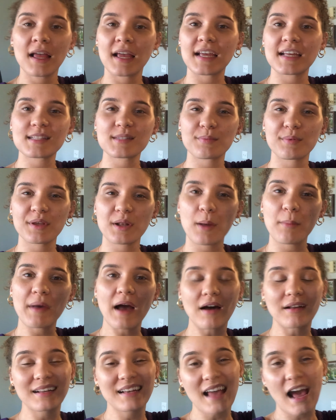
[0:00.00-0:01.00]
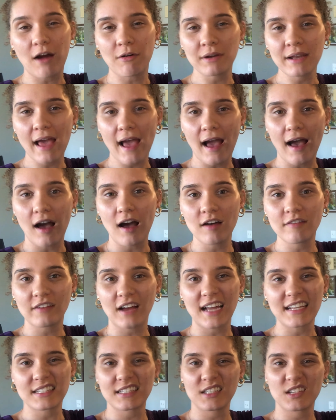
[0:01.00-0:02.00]
It's been about an hour and a half.
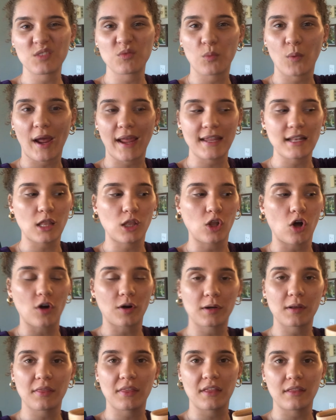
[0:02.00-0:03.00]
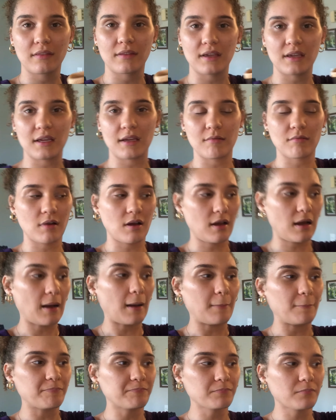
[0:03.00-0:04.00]
I did wait longer than the
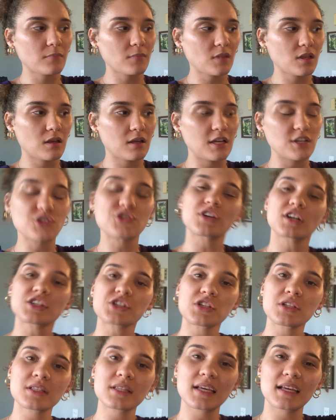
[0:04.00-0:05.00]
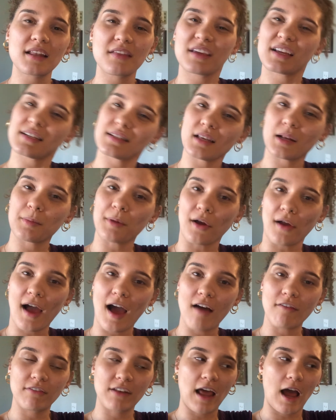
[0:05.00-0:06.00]
instruction said, I think it said about
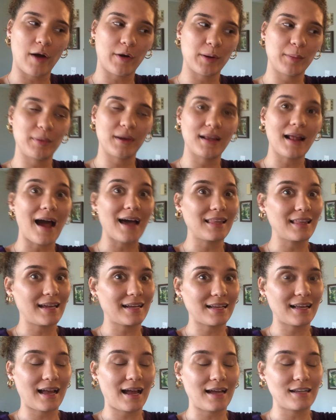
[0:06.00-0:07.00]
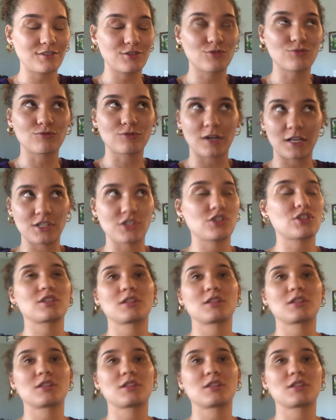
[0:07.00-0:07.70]
half an hour, but I drenched